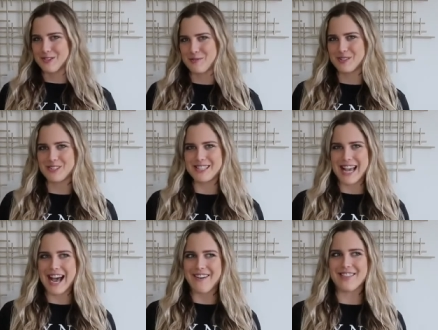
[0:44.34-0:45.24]
swimsuits
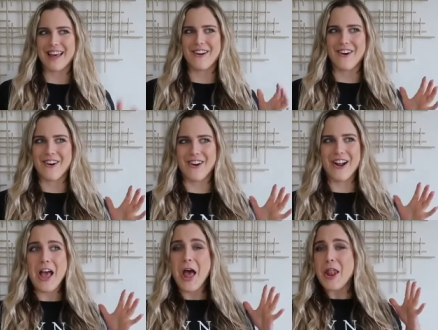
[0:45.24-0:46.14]
I have that
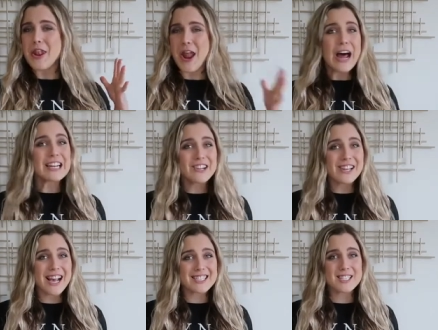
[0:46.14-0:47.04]
are not
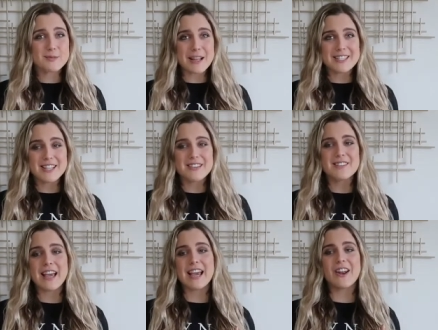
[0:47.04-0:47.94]
nearly as
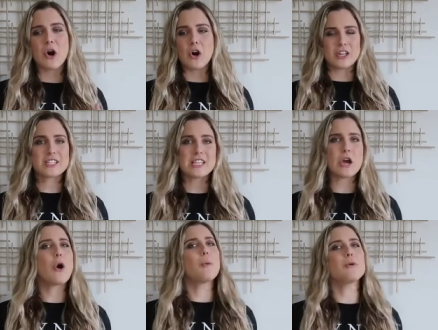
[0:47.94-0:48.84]
expensive and
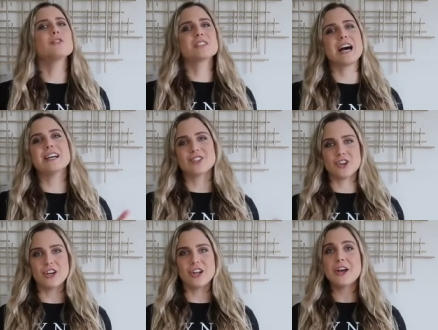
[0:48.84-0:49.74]
honestly almost as
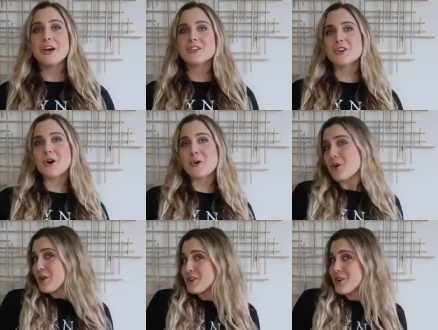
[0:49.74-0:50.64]
good. So
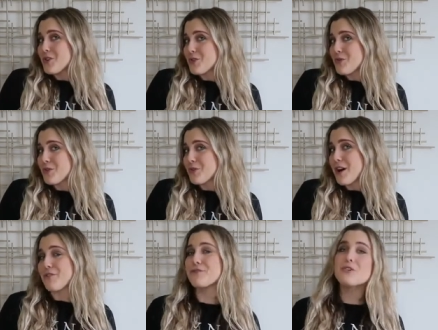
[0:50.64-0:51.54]
going to go through
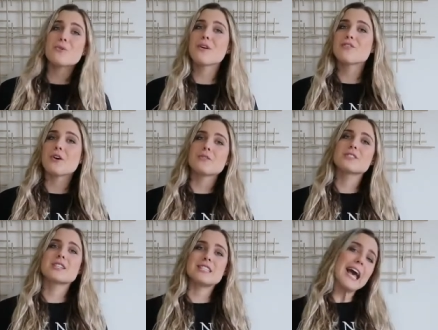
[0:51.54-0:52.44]
a few of
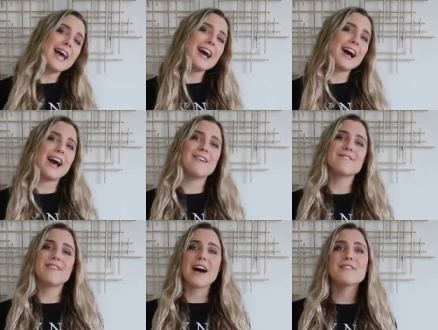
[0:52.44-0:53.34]
those today. I
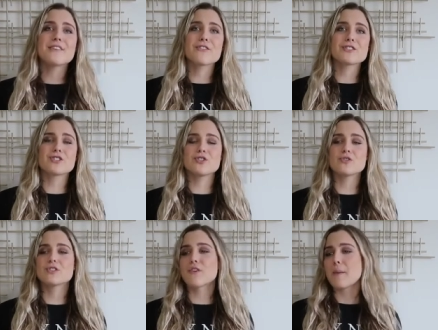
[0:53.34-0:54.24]
have five different
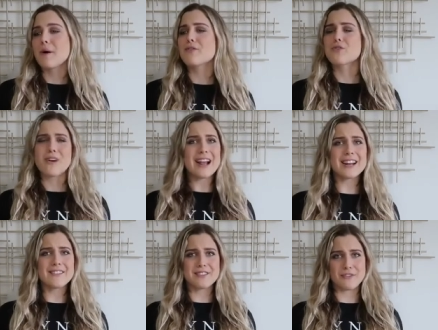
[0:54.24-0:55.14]
suits from a
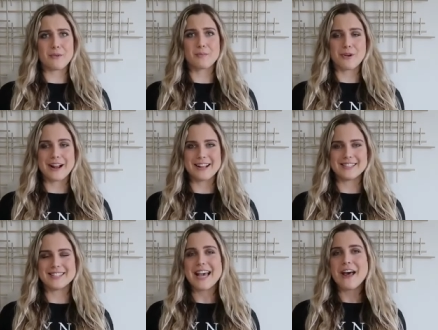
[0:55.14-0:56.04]
variety of different
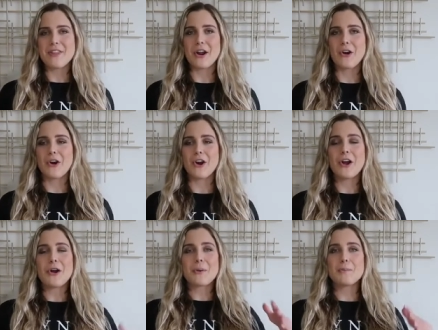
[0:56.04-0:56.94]
brands that
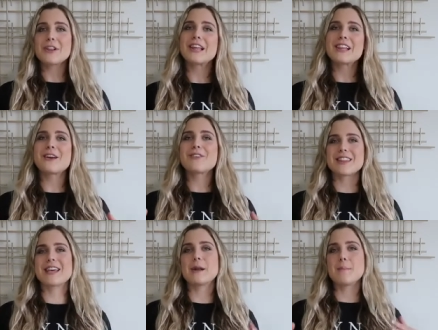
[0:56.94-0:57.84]
are completely
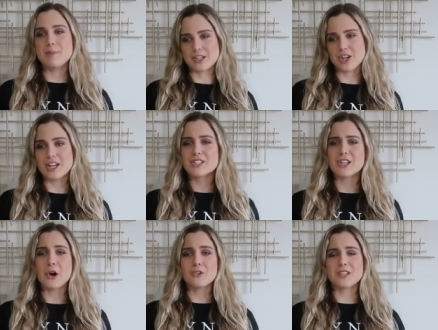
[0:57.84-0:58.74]
within budget.
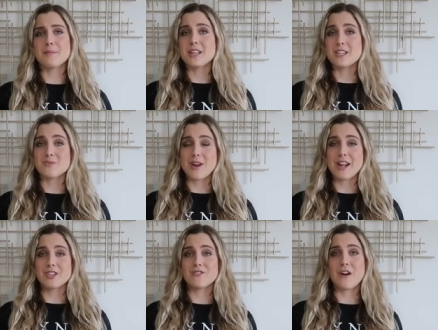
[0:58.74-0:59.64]
So some of these
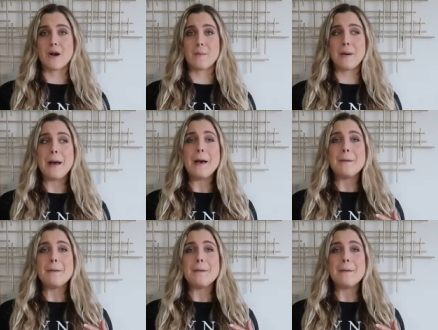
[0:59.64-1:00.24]
range from